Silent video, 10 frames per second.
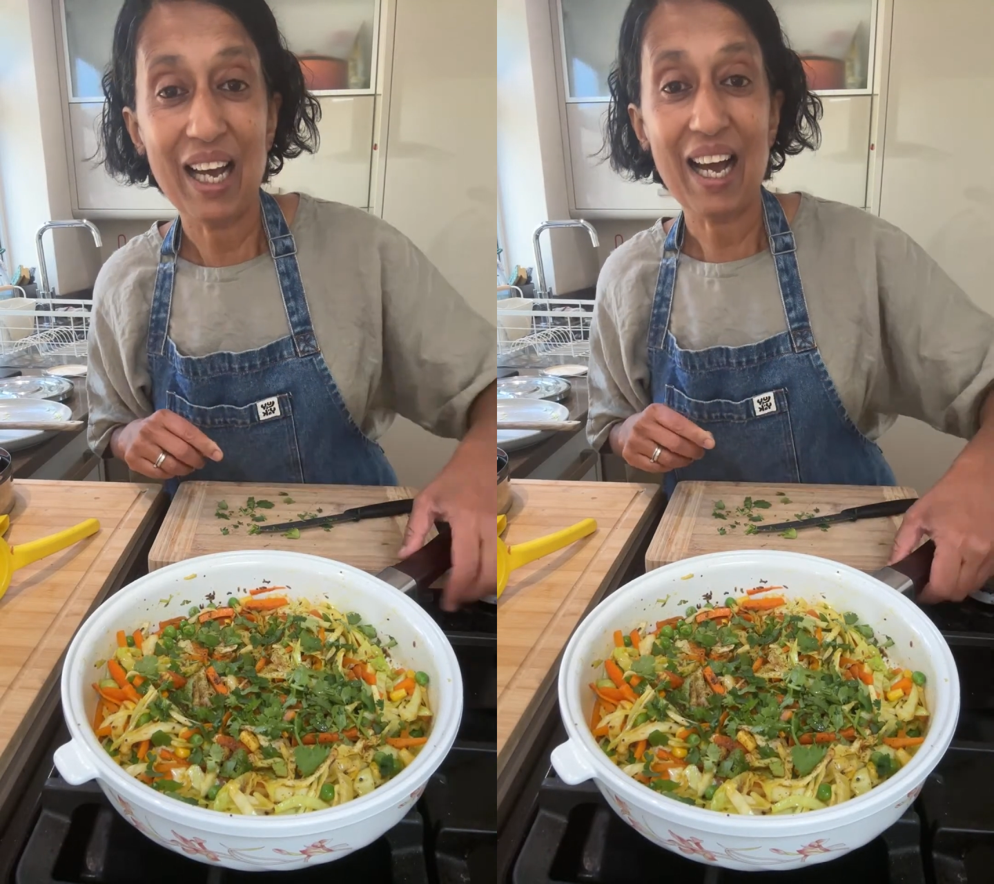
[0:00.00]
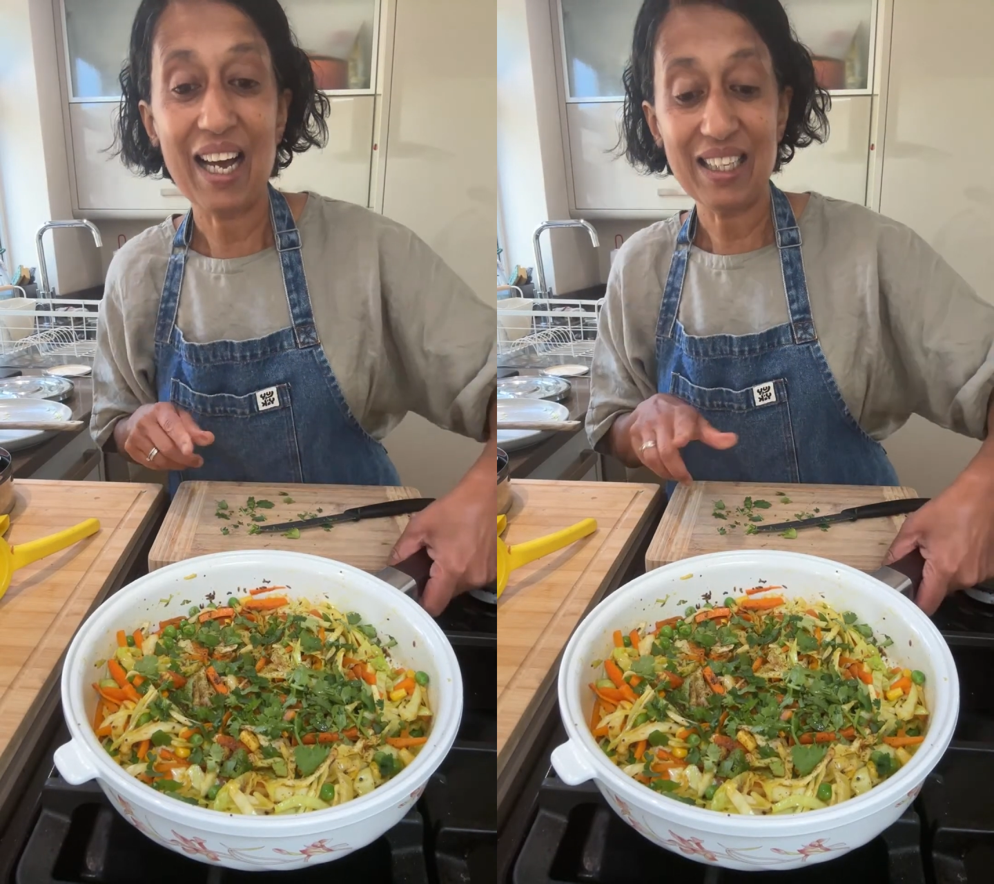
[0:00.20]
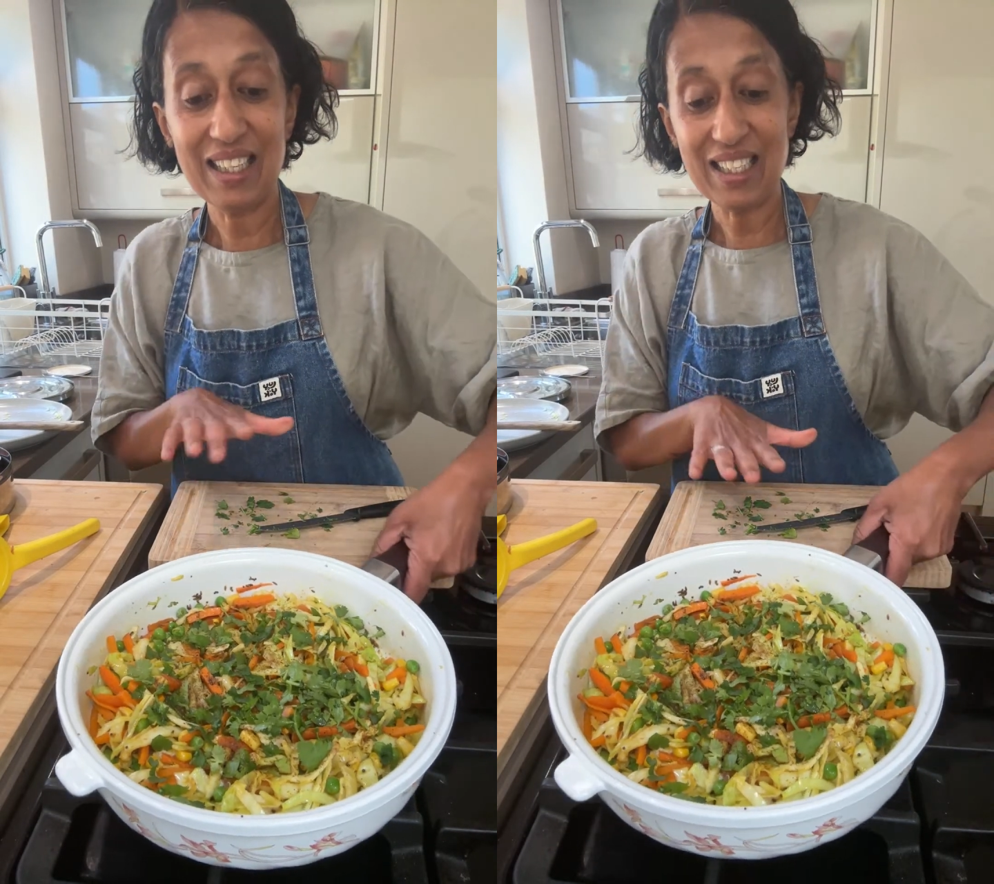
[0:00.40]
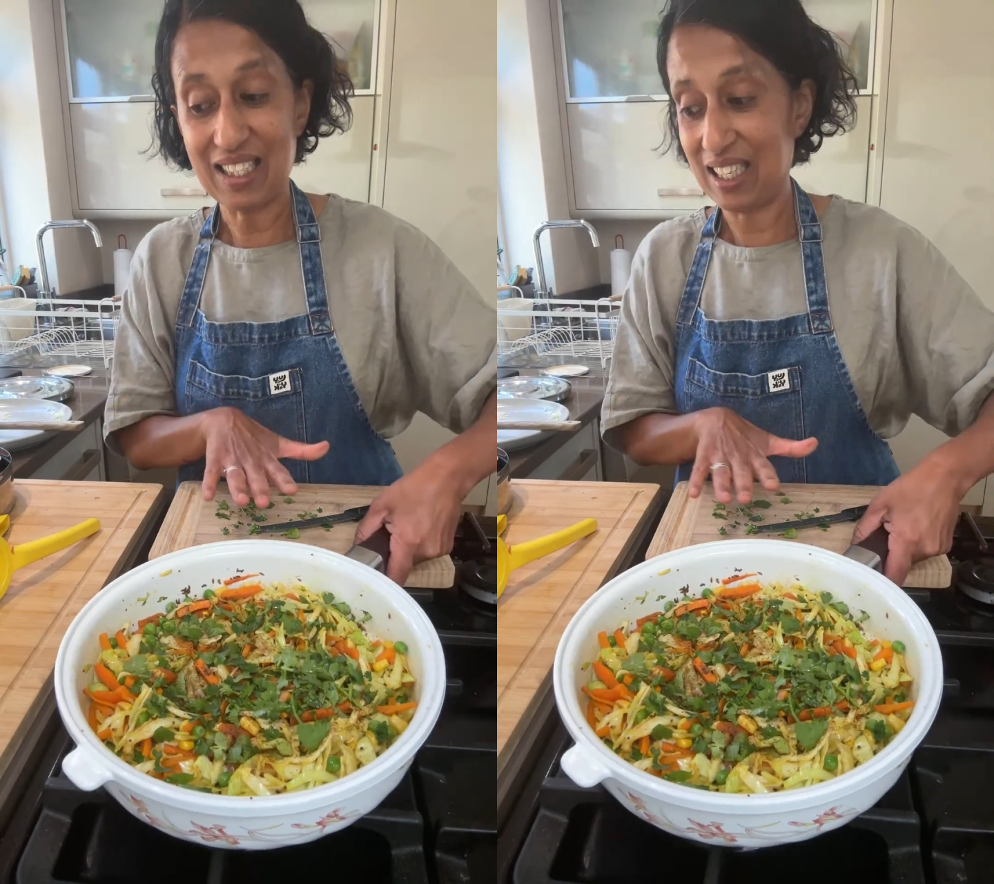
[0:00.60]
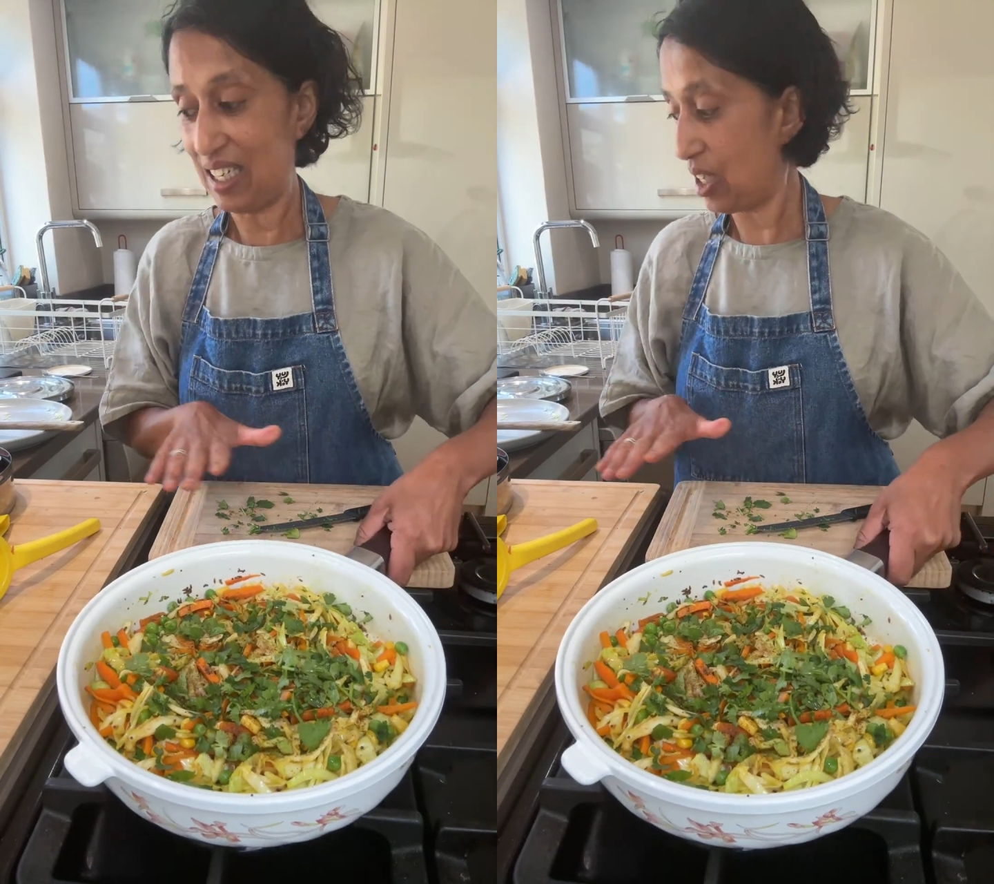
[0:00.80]
And this
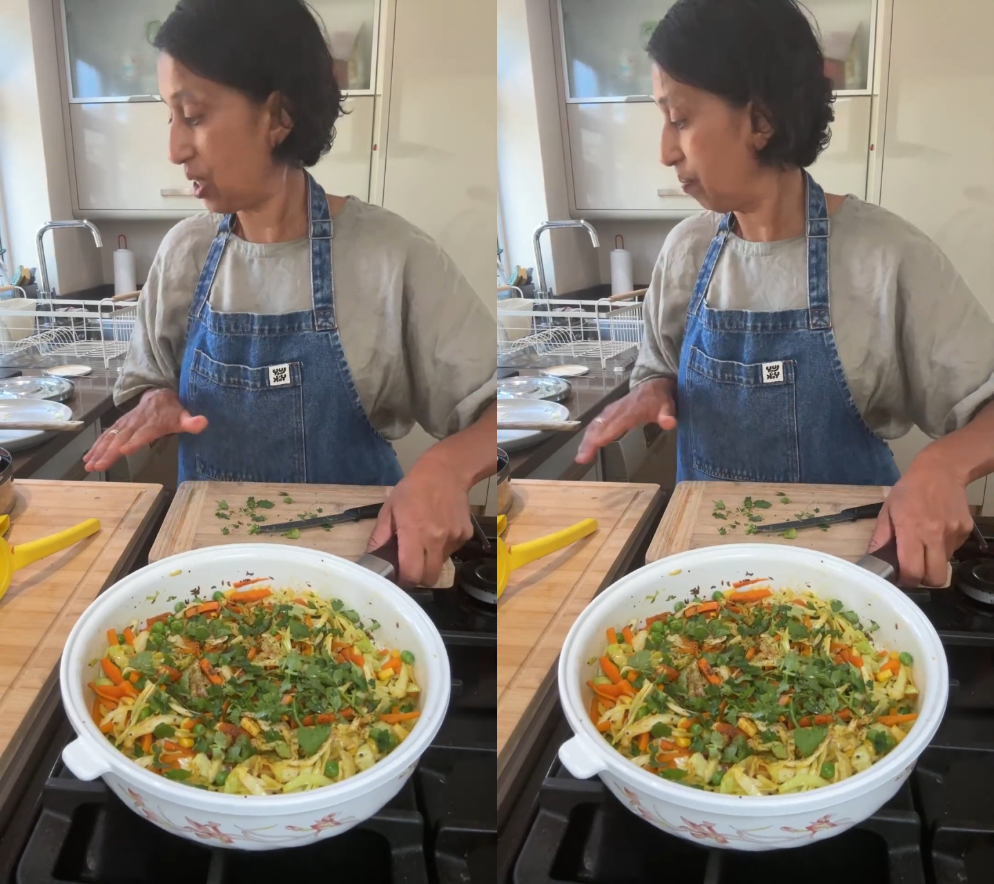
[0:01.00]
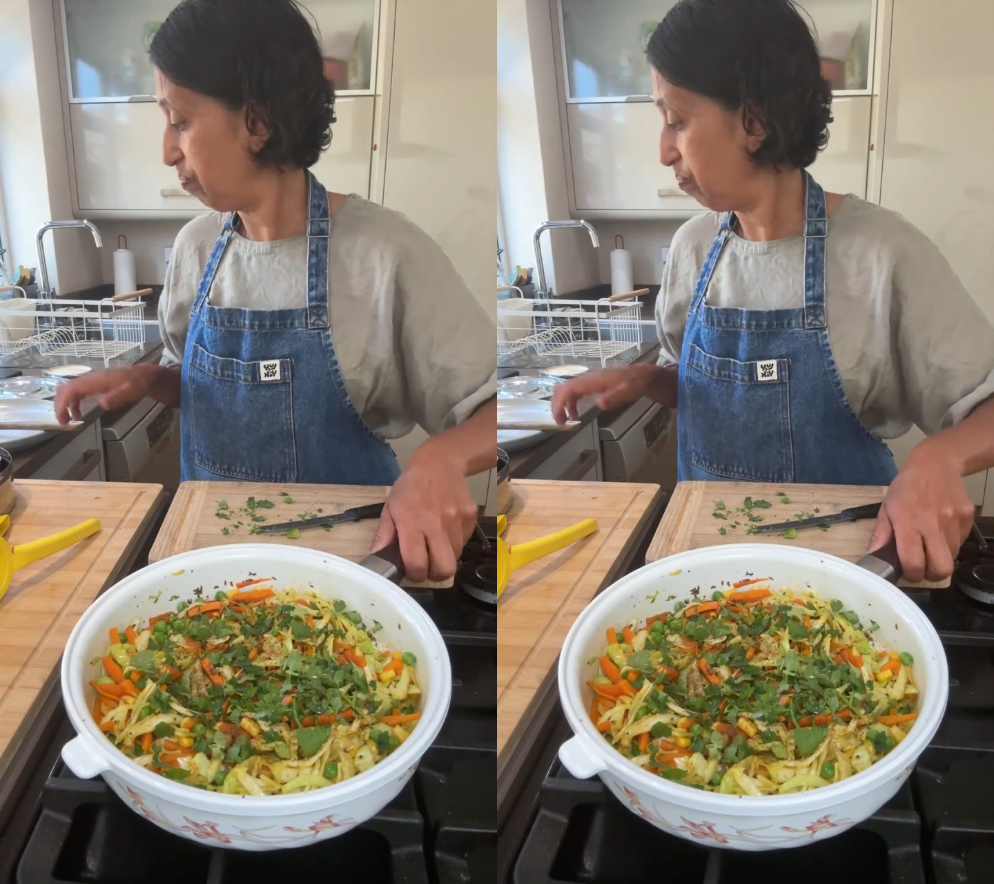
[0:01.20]
dish,